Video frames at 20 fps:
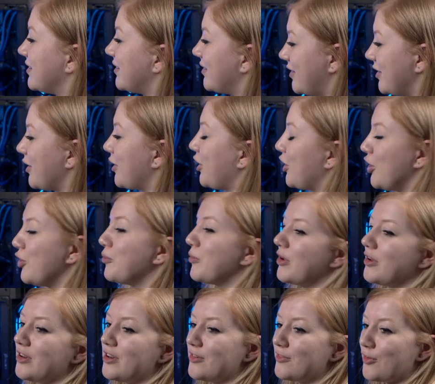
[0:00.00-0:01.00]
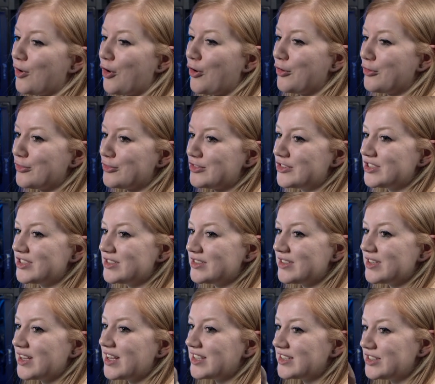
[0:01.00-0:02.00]
the human involved
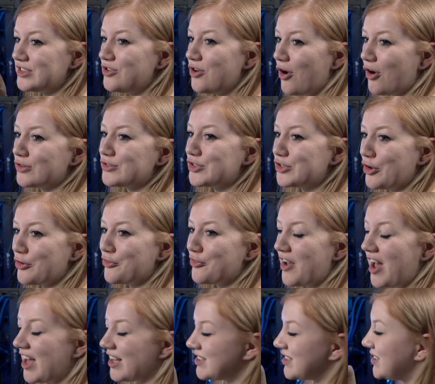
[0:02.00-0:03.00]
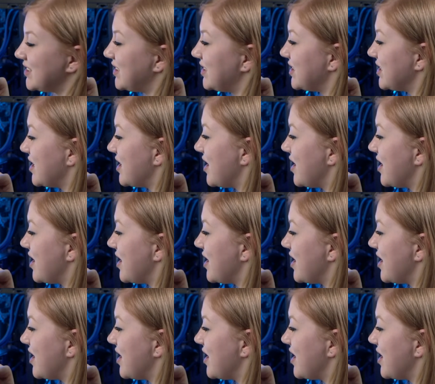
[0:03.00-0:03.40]
is not so fast.